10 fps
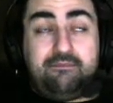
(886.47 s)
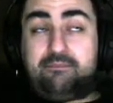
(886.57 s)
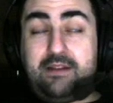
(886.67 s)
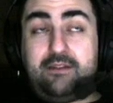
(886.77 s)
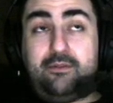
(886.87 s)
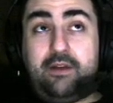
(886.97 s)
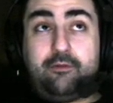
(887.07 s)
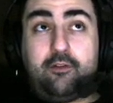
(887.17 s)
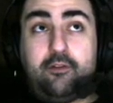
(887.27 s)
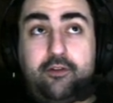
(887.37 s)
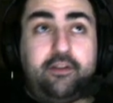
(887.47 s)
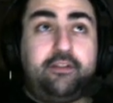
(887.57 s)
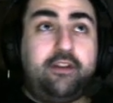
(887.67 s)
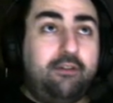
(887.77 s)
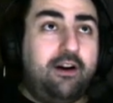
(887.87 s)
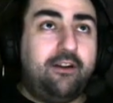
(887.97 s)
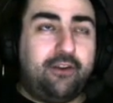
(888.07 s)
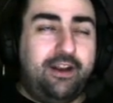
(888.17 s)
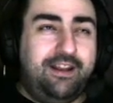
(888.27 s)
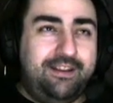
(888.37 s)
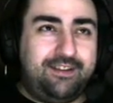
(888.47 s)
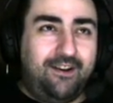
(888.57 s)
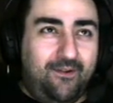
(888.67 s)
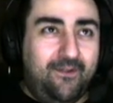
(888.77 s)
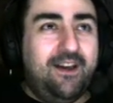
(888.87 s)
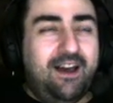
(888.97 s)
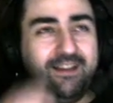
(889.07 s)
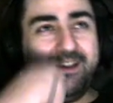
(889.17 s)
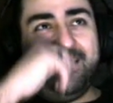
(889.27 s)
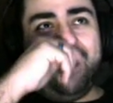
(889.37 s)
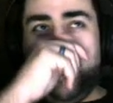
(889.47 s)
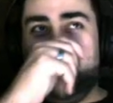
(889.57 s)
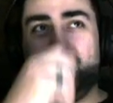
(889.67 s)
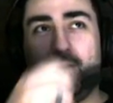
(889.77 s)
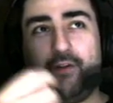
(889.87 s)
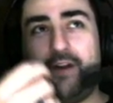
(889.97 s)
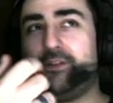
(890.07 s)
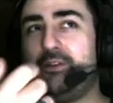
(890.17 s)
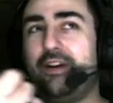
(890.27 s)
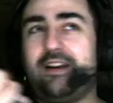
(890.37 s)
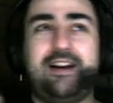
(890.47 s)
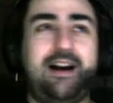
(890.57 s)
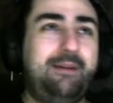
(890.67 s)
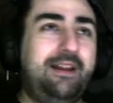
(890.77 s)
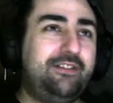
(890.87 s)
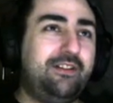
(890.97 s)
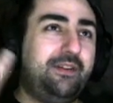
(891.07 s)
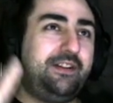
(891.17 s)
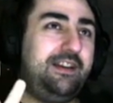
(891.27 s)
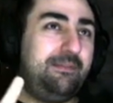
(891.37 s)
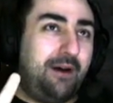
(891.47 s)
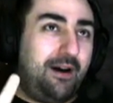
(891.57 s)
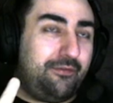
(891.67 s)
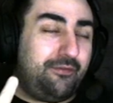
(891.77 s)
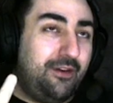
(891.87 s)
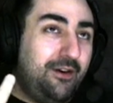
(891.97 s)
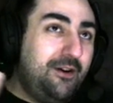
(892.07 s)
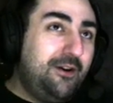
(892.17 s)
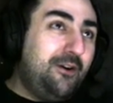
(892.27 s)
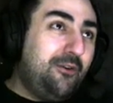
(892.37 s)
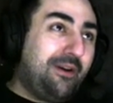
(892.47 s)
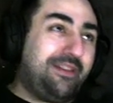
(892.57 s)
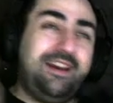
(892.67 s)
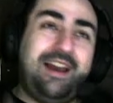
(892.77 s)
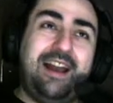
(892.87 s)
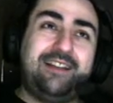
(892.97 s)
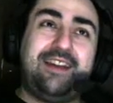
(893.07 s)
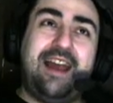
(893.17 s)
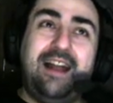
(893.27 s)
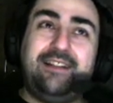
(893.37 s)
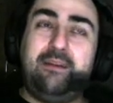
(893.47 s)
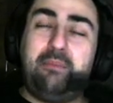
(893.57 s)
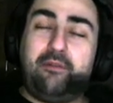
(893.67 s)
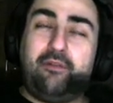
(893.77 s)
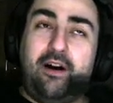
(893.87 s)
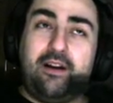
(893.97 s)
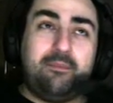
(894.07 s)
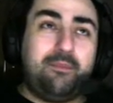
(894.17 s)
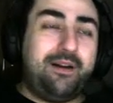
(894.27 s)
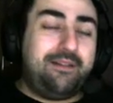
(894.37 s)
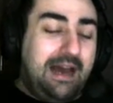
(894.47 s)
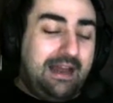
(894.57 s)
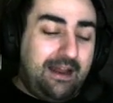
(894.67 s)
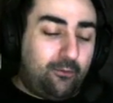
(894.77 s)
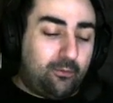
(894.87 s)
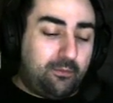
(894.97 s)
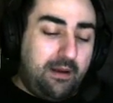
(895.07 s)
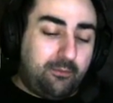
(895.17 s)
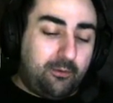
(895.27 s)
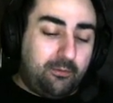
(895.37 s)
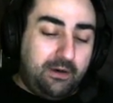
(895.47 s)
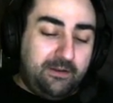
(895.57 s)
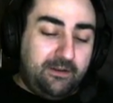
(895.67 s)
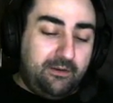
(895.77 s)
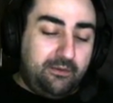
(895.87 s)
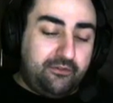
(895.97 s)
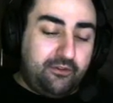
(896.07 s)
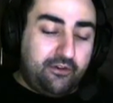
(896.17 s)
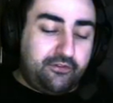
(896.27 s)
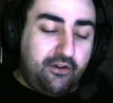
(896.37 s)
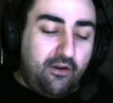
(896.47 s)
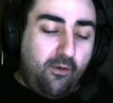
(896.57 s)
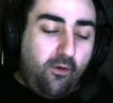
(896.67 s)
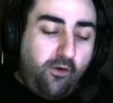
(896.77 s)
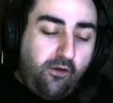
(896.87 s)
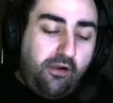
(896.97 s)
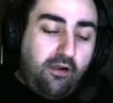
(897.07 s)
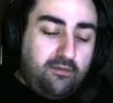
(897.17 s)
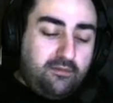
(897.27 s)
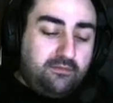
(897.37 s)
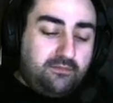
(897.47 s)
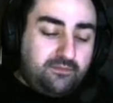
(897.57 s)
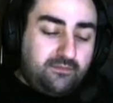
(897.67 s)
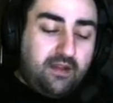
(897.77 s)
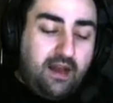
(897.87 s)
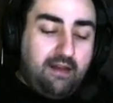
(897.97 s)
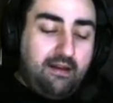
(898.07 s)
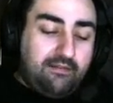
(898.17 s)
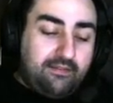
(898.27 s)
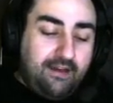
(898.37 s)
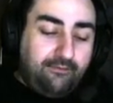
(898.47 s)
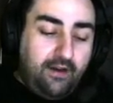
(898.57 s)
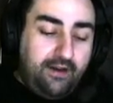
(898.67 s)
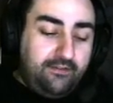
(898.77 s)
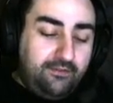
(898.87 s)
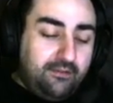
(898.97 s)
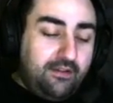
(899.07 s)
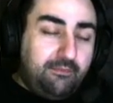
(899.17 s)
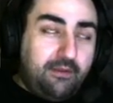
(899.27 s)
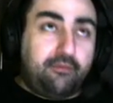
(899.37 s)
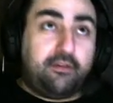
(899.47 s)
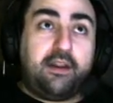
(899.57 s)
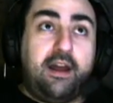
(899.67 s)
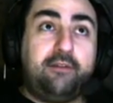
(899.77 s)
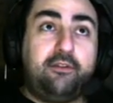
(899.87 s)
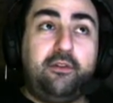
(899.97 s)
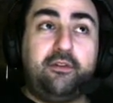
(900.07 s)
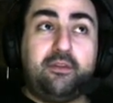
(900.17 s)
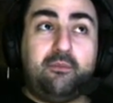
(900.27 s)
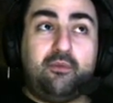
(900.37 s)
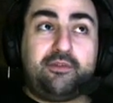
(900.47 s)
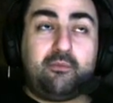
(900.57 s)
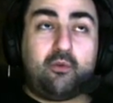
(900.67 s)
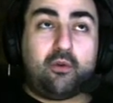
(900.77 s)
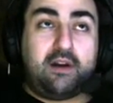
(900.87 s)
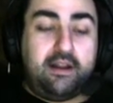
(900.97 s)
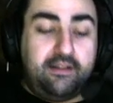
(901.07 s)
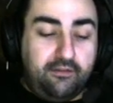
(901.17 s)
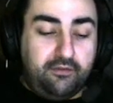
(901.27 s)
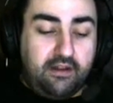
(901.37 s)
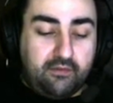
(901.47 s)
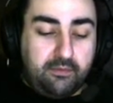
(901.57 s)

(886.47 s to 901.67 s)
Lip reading: That dude hit for 5,700. So I don't know if I have to do like a combination of a debuff, or I think I actually had debuff on him, but I don't remember. But it was just that fight. I'm definitely gonna have to do some work on it. Definitely gonna have to